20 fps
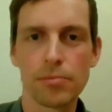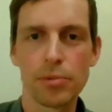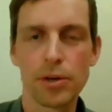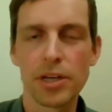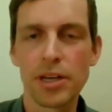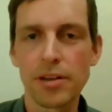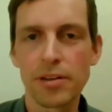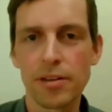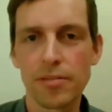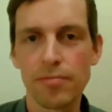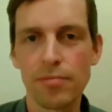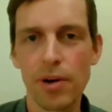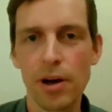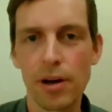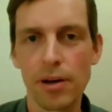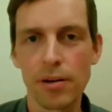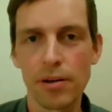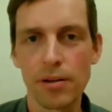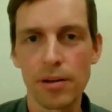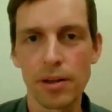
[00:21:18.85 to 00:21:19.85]
predictive
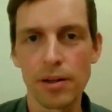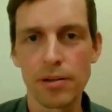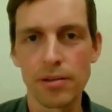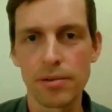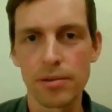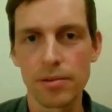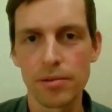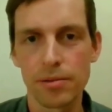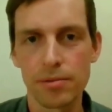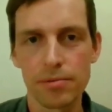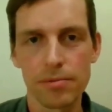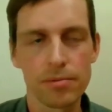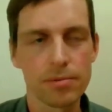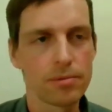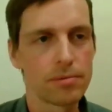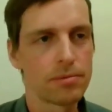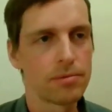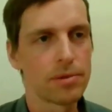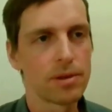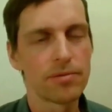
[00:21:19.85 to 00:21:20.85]
model and
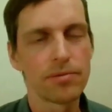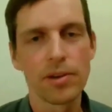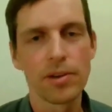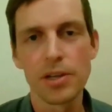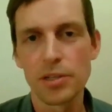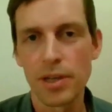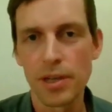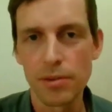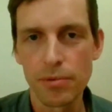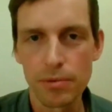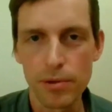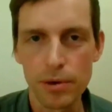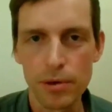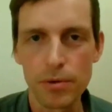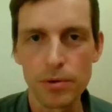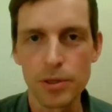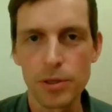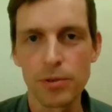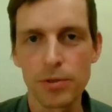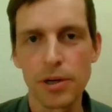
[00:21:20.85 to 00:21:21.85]
differentiate through the
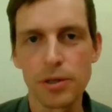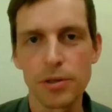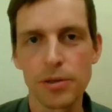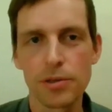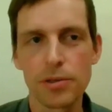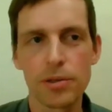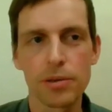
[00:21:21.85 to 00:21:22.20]
whole structure.